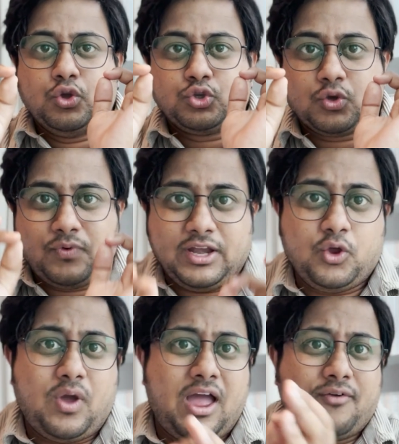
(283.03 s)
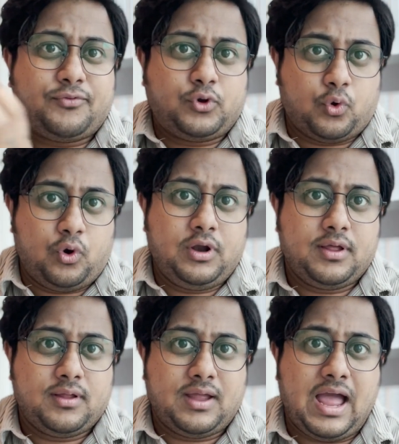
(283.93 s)
So when you have told,
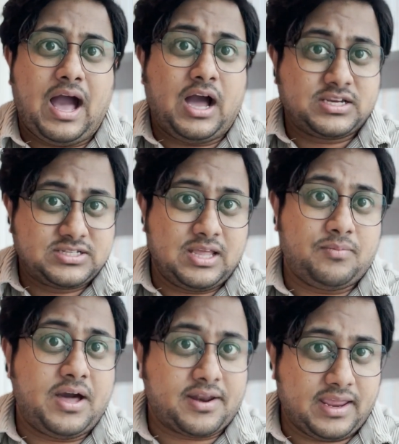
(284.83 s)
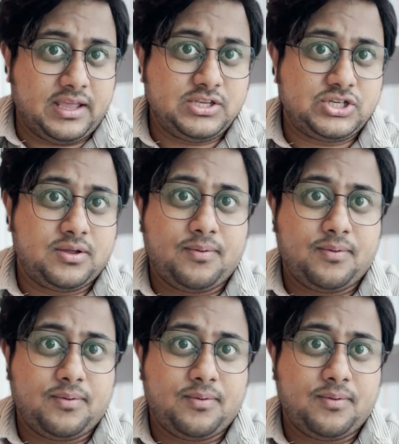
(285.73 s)
asked them a range